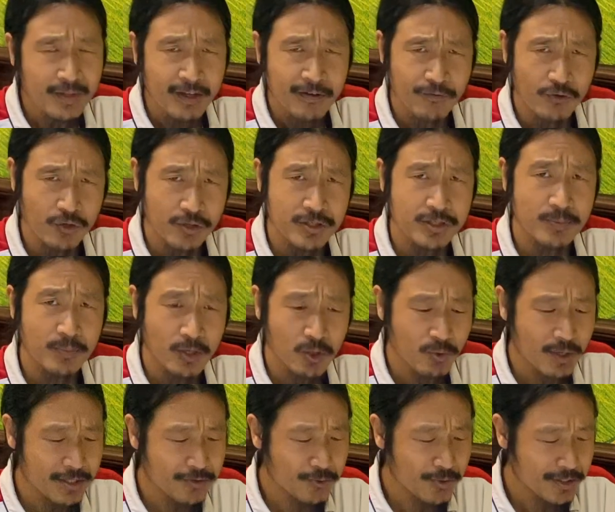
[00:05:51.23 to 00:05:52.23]
For the small
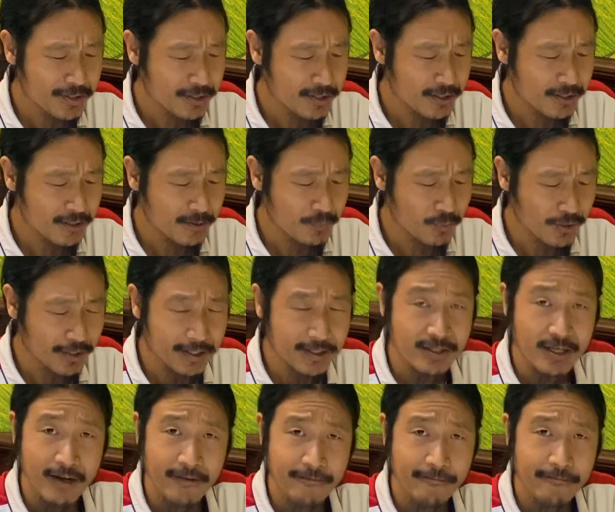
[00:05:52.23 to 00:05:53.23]
restaurants, it's pretty
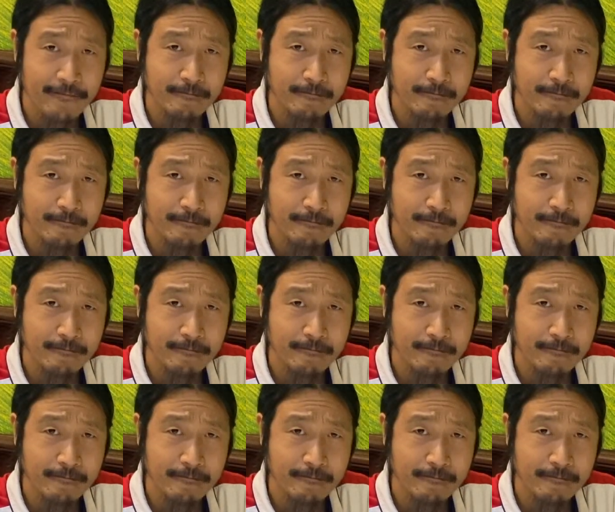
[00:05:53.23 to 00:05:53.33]
tough,